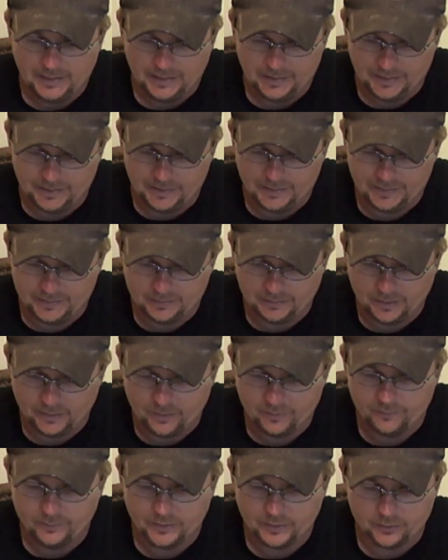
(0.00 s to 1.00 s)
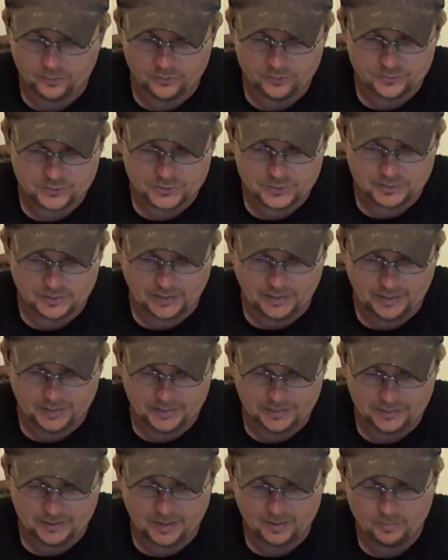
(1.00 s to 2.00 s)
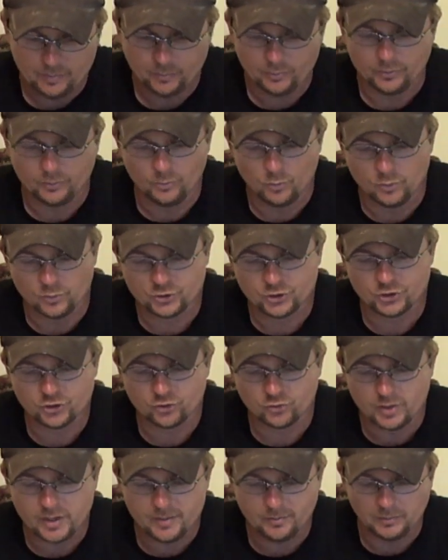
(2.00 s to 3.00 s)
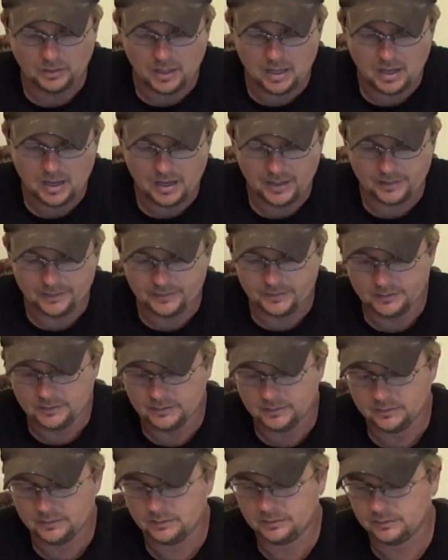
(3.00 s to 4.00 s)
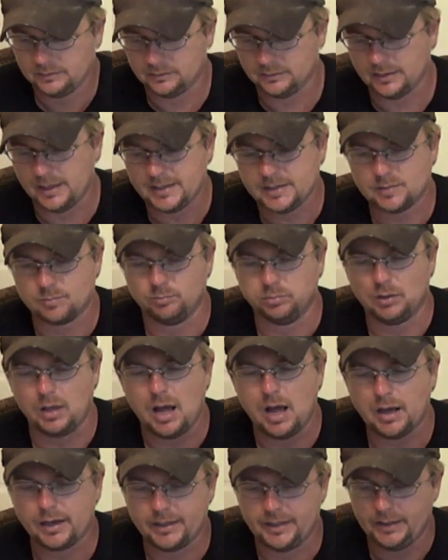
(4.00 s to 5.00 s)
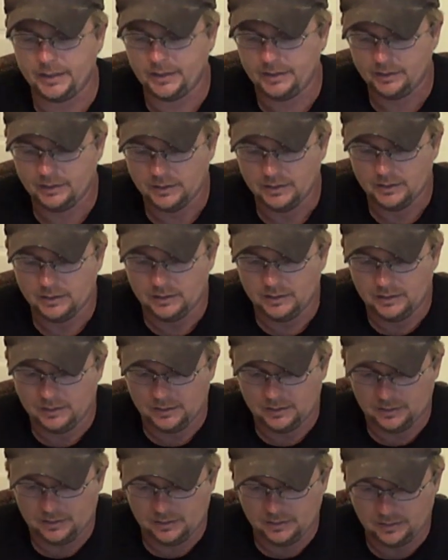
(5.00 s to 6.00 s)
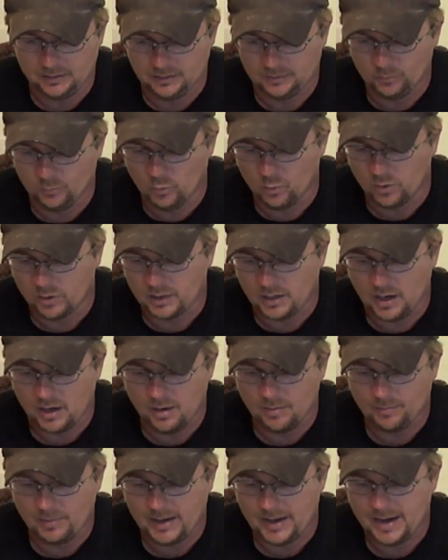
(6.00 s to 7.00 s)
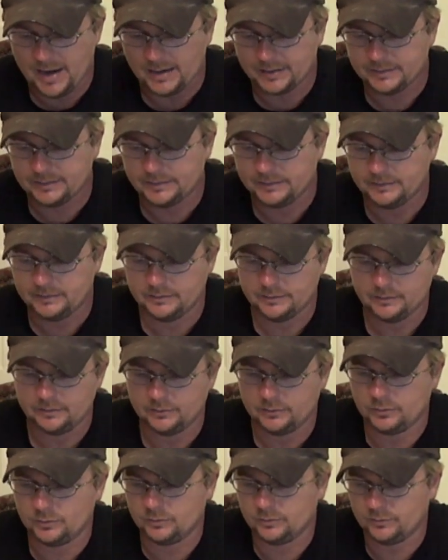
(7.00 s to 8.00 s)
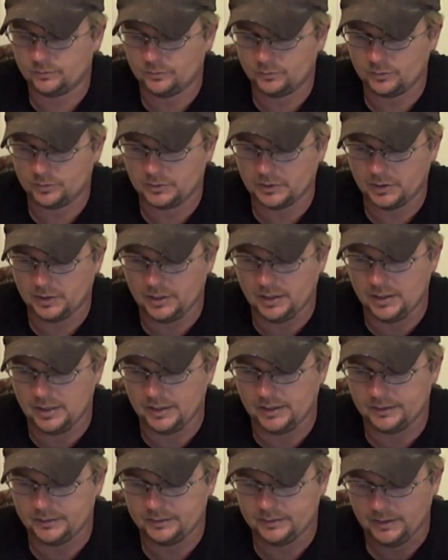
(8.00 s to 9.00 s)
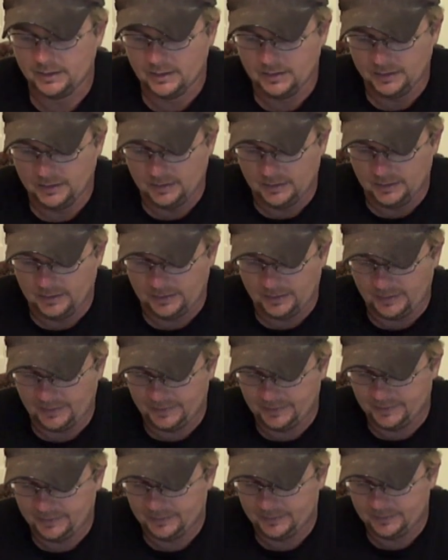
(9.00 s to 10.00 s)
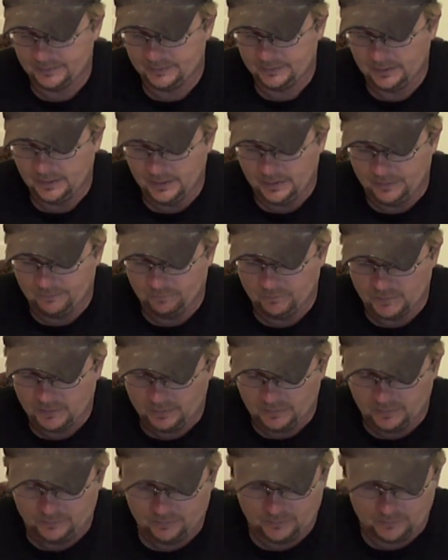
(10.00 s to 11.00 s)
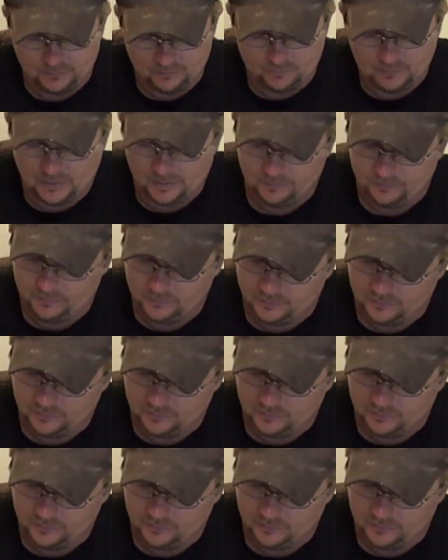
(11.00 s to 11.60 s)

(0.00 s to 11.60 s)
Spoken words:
and Larry Vickers and came up with a more streamlined, less blocky, more compact gun. And they